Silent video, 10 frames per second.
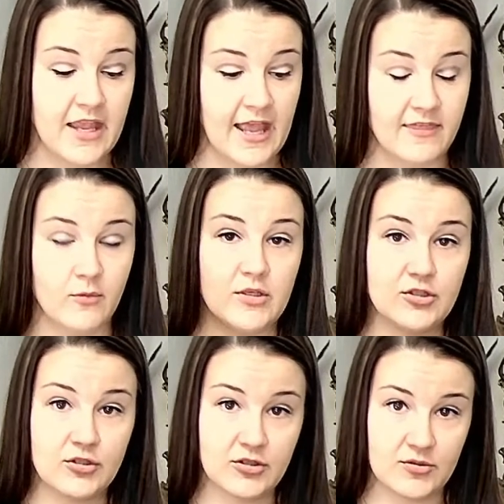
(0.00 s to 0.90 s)
And then we
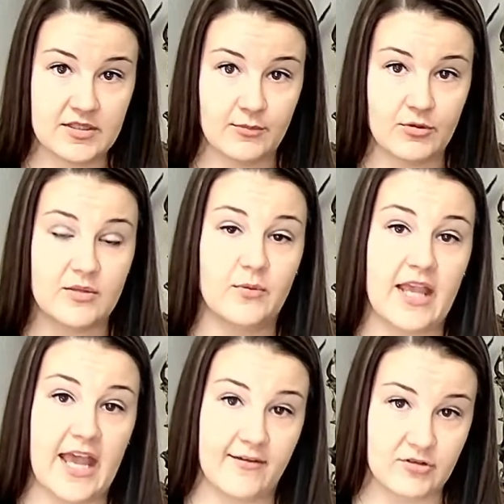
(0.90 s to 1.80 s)
took those numbers and we
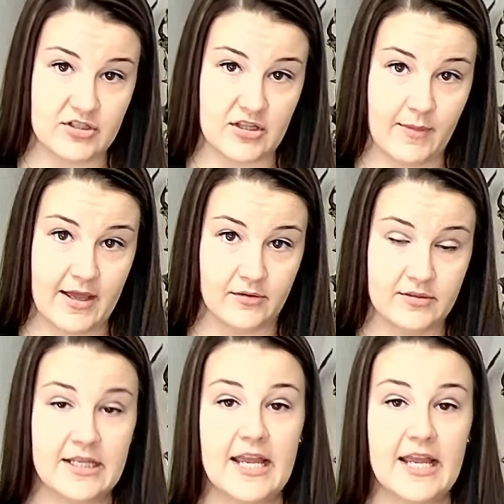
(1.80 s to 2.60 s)
averaged them out.